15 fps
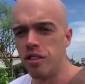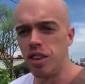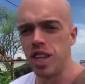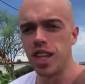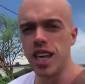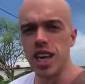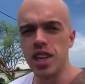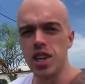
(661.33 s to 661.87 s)

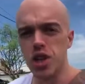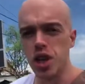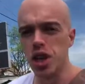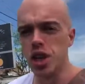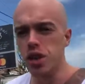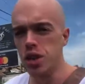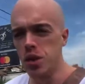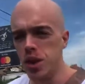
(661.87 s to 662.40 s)
filling out a
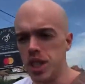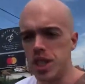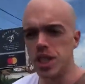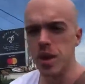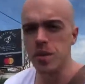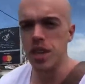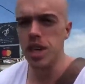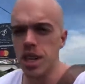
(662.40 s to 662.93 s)
journal, which is
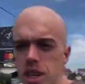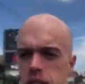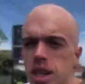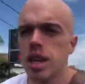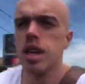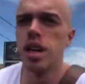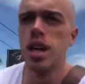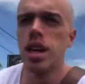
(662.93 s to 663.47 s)
something,
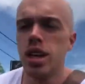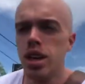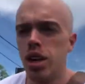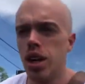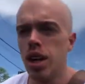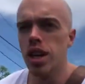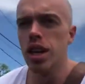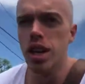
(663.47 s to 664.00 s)
you
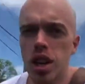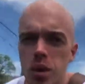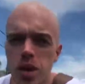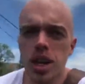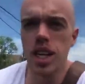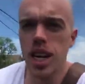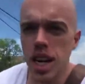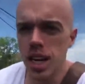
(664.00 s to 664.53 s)
know, you don't
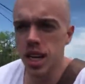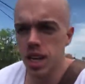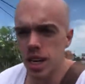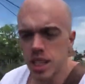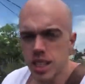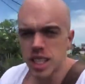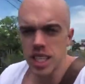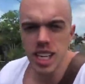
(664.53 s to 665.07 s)
want to like
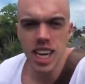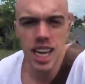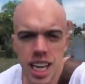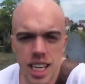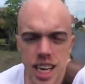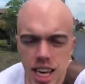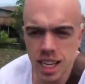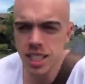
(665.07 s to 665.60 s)

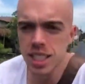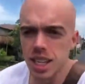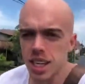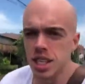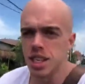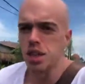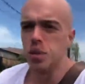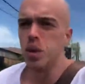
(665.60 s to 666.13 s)
delay getting
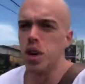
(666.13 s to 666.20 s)
stuck into your